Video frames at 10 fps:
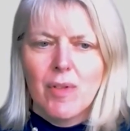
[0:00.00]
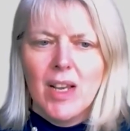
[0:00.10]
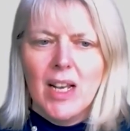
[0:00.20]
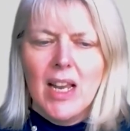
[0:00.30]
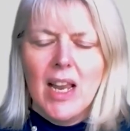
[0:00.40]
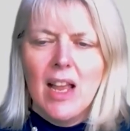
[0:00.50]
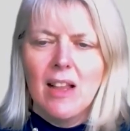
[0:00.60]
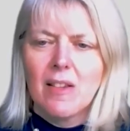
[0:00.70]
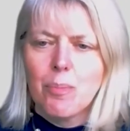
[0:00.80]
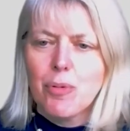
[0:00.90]
really
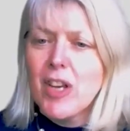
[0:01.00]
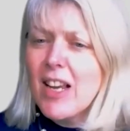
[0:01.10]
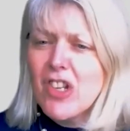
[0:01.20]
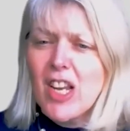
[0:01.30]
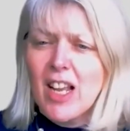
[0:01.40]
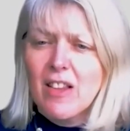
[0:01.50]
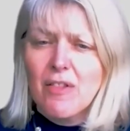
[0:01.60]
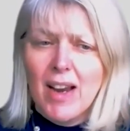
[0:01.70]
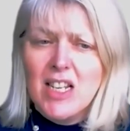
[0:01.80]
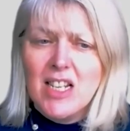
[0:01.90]
is protection against a
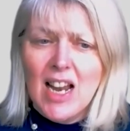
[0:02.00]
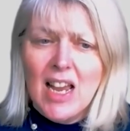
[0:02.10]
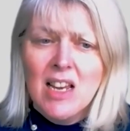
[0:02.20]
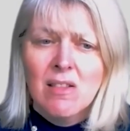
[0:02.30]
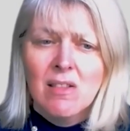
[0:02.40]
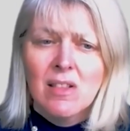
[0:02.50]
rainy day.